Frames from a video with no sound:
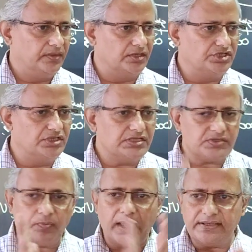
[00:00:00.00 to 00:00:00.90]
The gene is
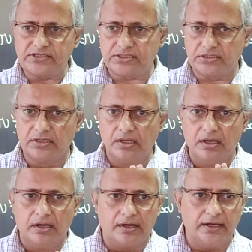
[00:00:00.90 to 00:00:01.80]
spliced,
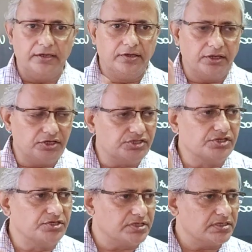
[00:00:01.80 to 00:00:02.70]
right? It is
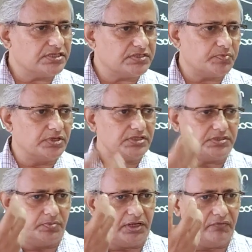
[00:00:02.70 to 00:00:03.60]

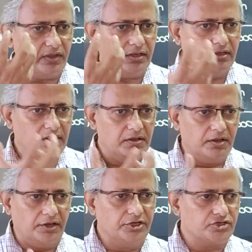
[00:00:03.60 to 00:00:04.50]
interspersed between
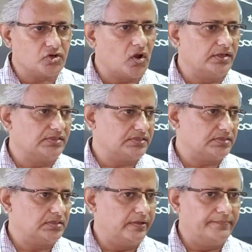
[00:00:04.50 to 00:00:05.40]

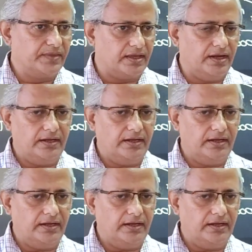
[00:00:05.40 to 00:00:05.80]
introns, right?